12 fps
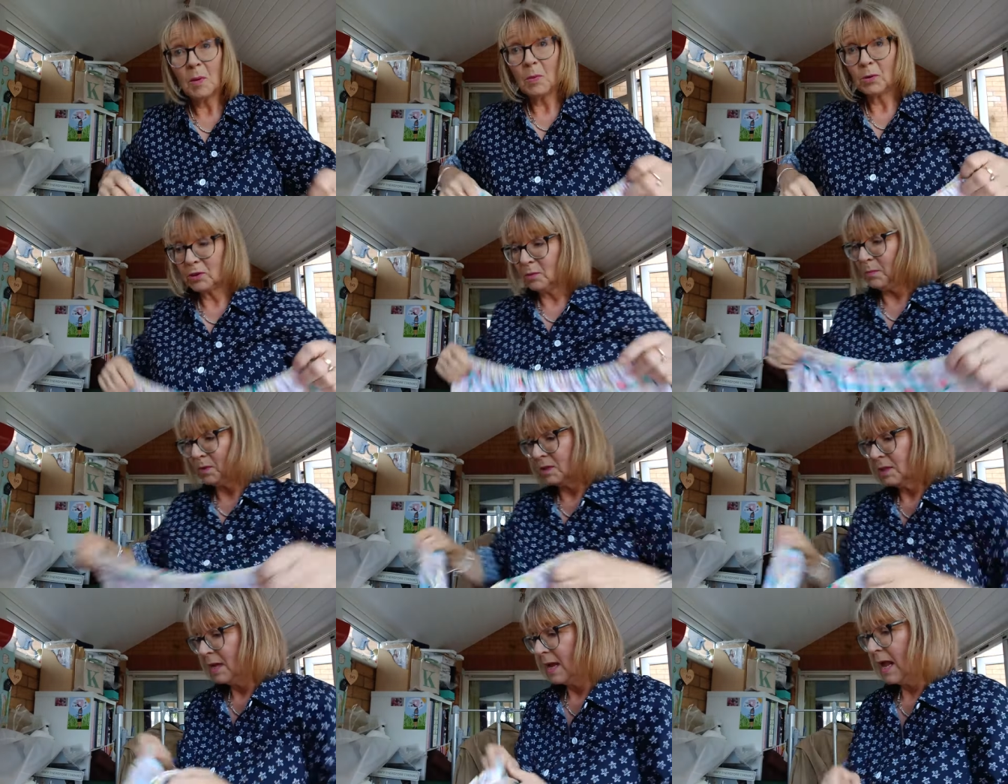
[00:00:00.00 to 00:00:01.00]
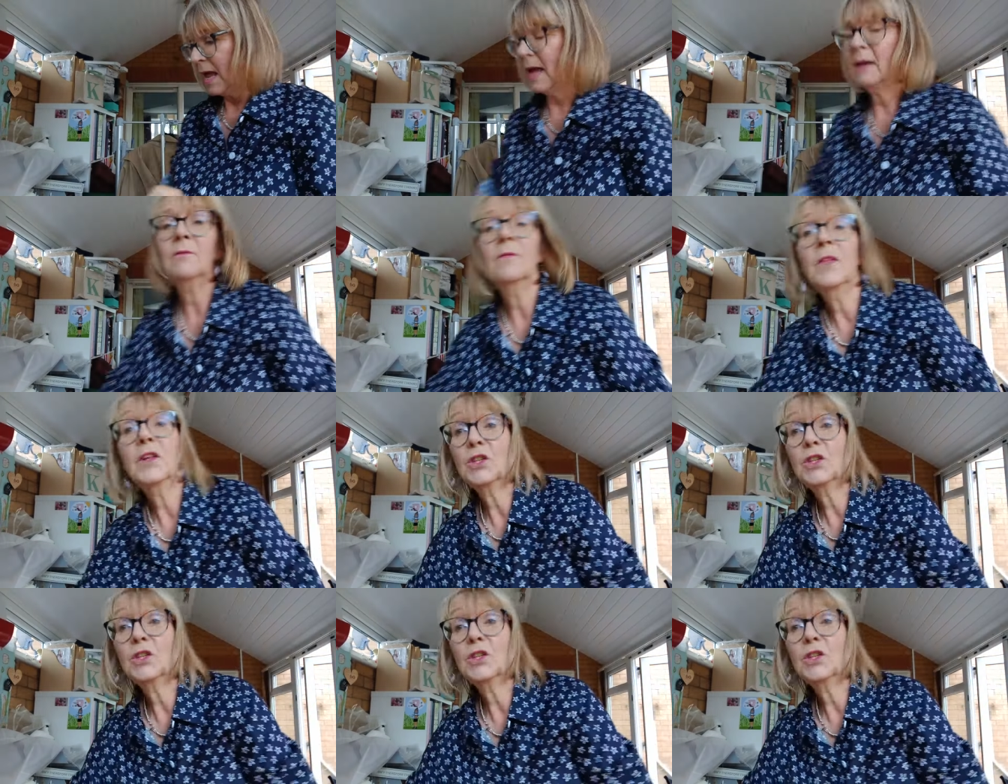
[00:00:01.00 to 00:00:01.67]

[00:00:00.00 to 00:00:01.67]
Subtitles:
bottoms. And for the